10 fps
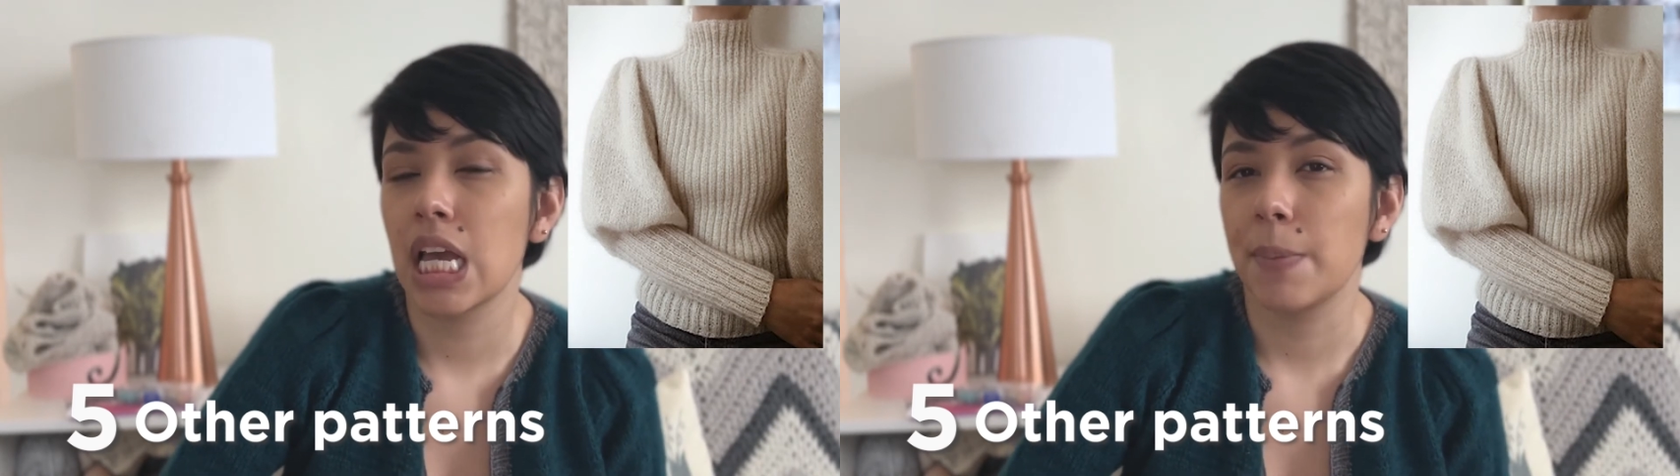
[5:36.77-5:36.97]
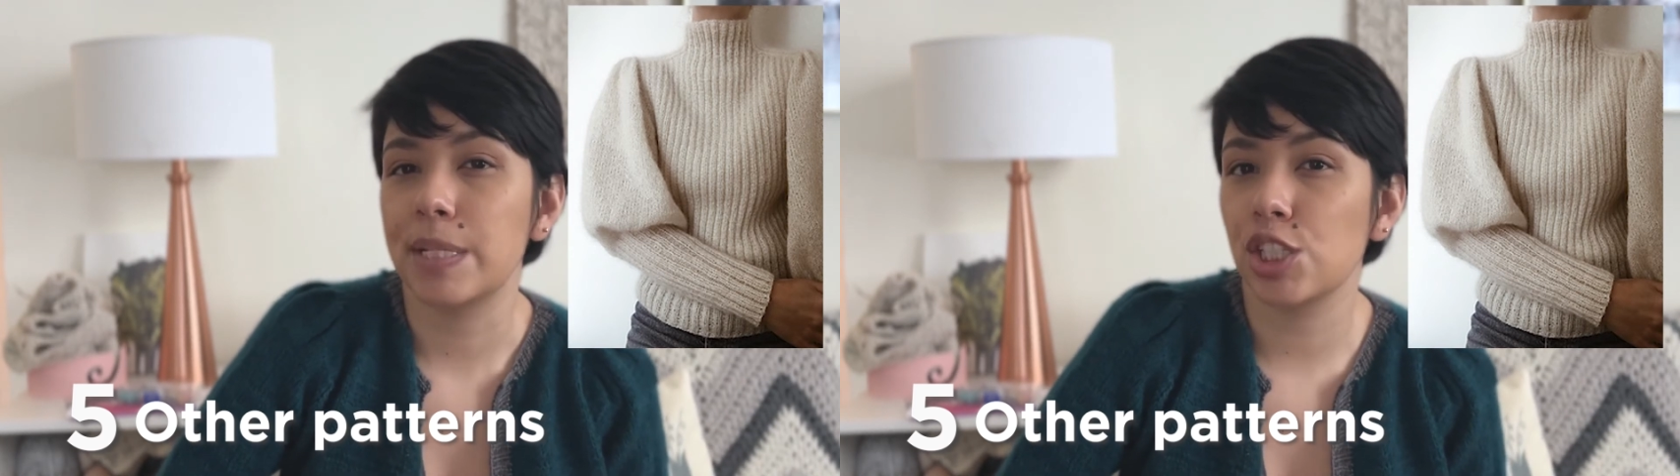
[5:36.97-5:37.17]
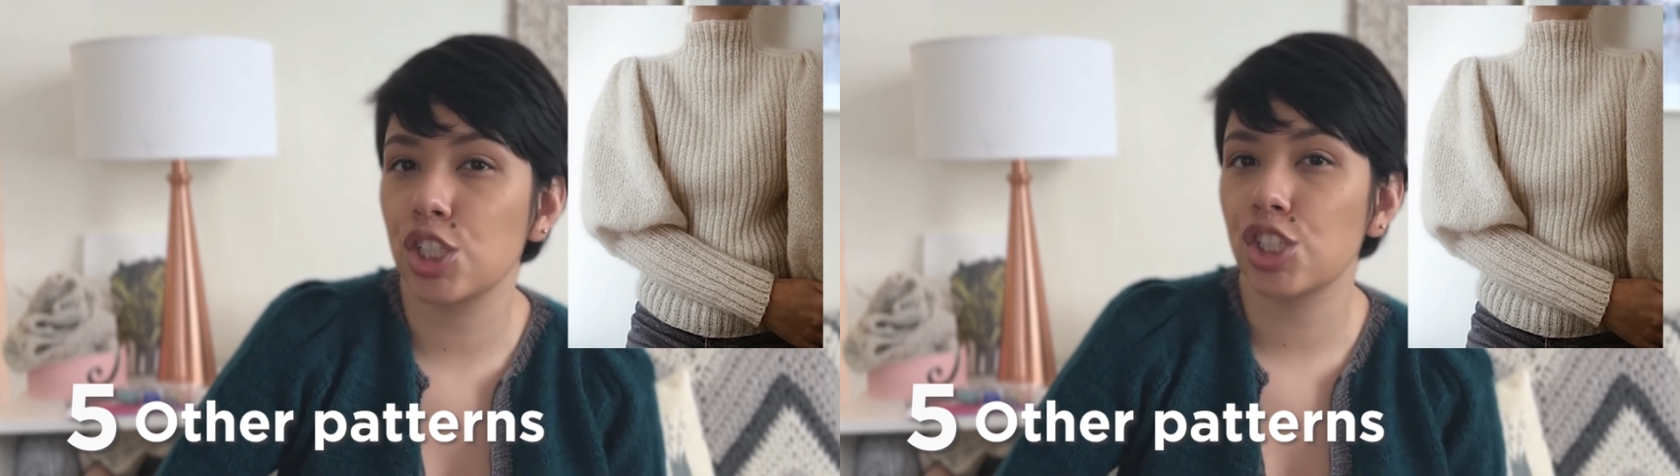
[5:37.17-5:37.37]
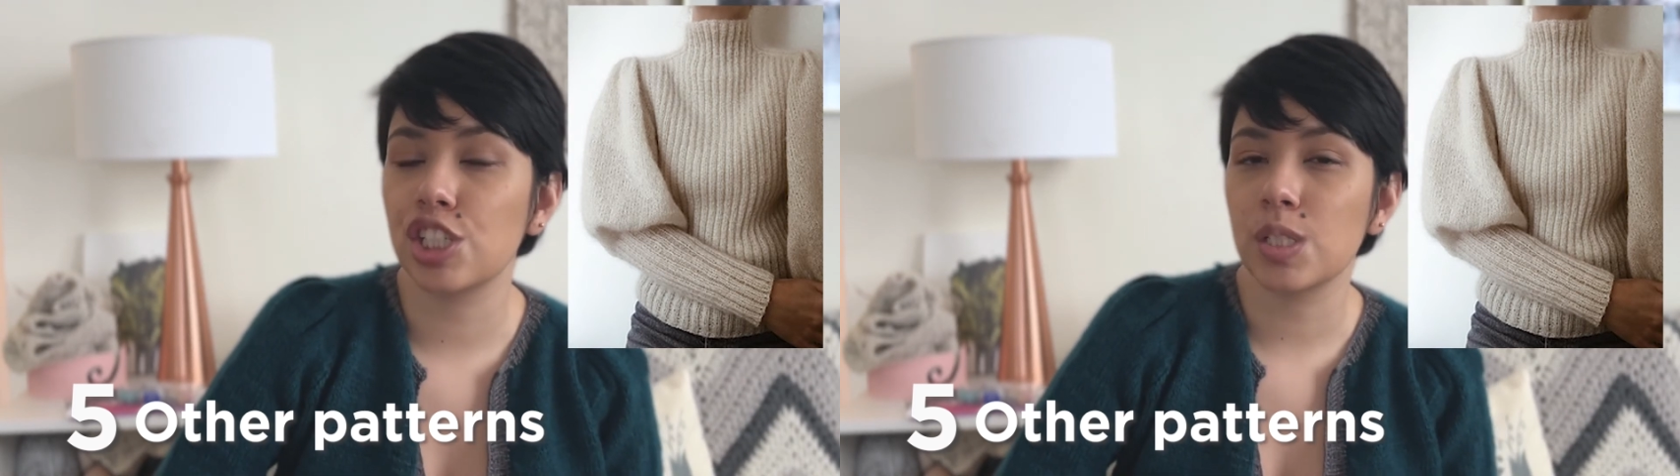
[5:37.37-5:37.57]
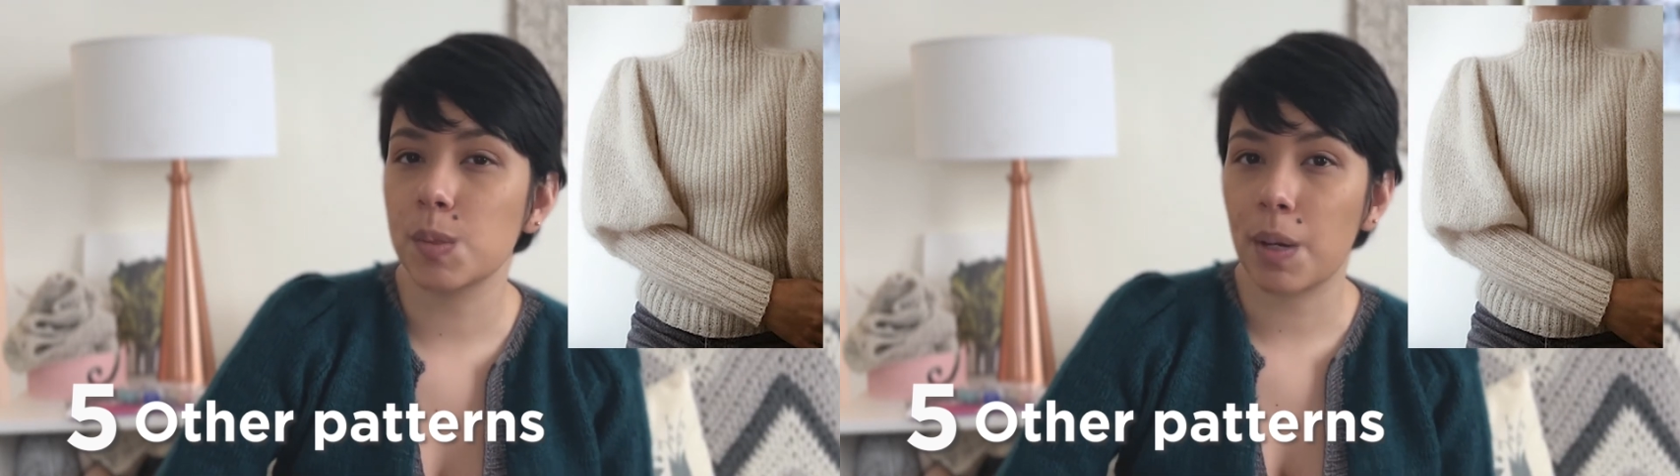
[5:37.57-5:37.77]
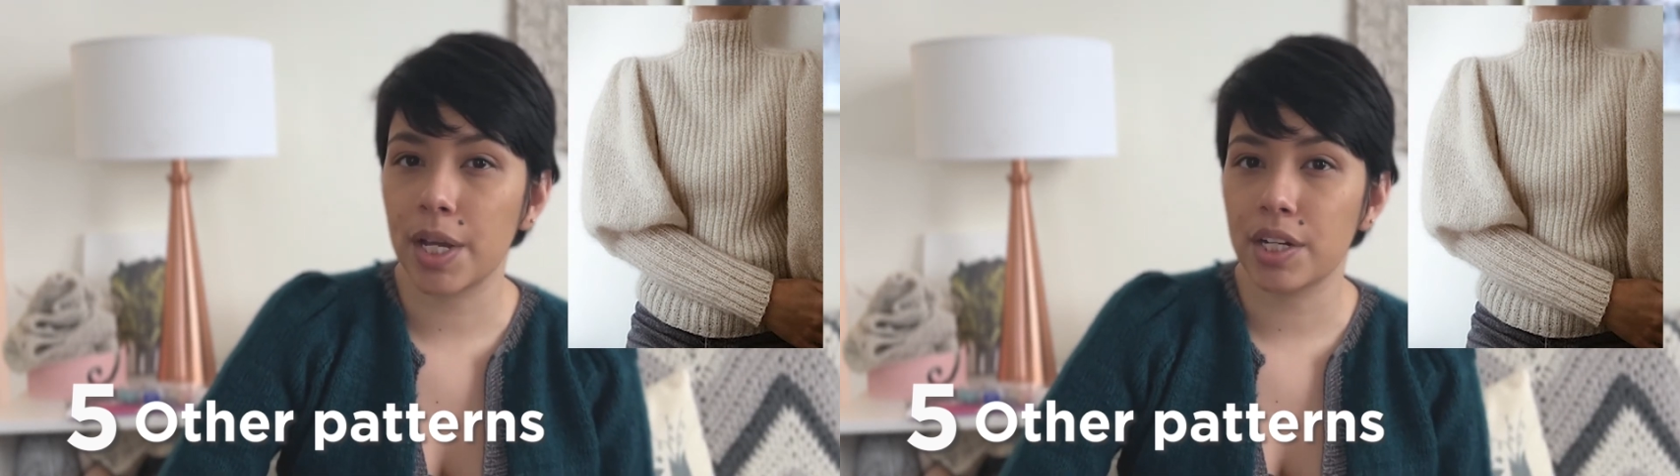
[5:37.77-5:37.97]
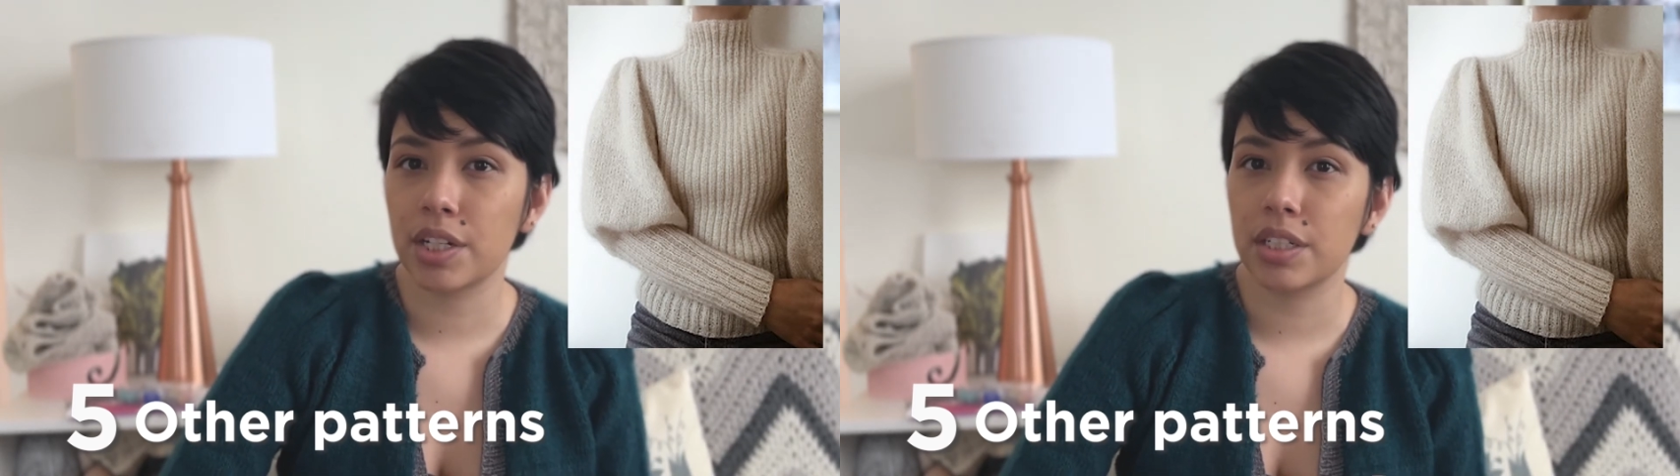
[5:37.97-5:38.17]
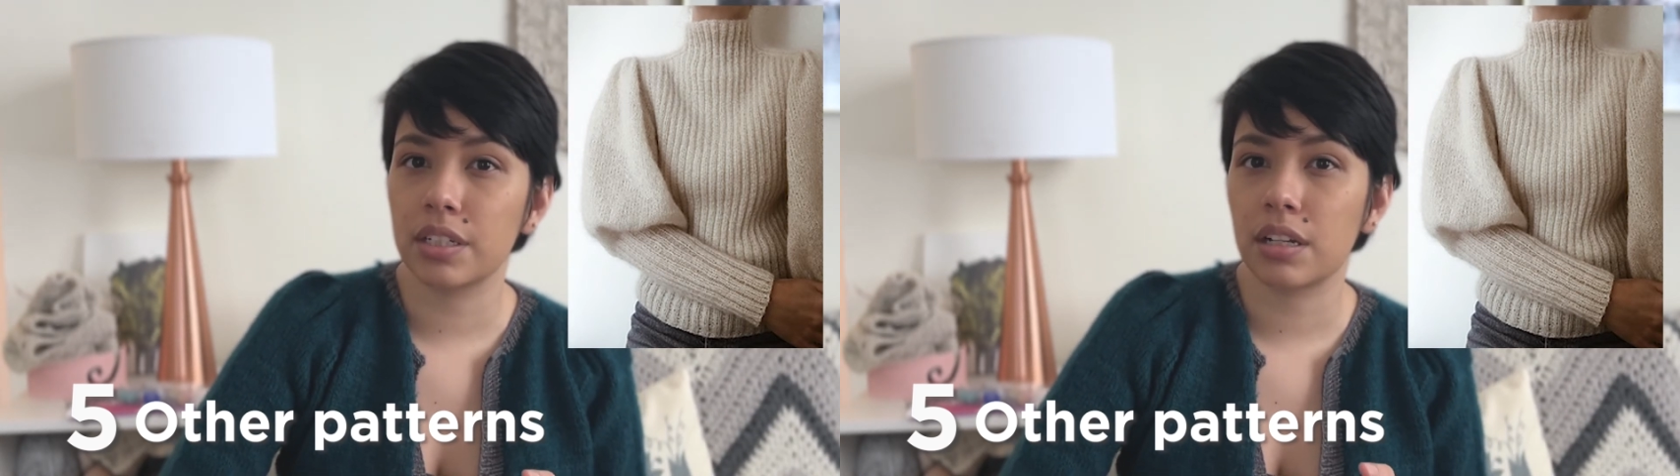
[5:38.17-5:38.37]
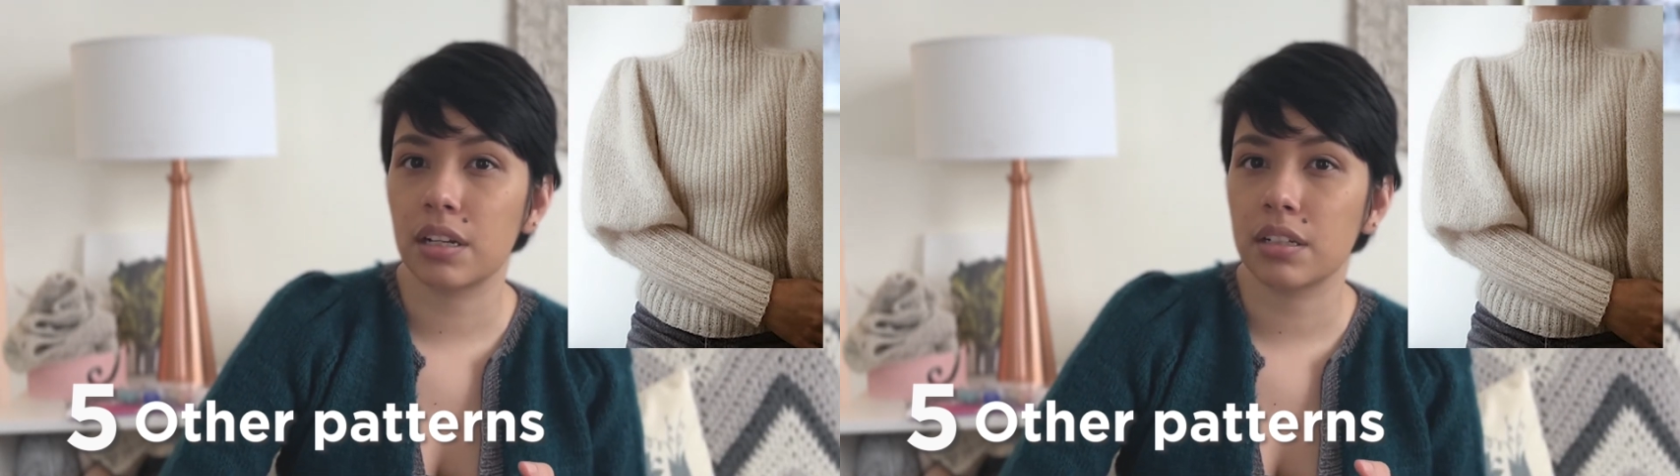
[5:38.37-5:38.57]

vintage inspired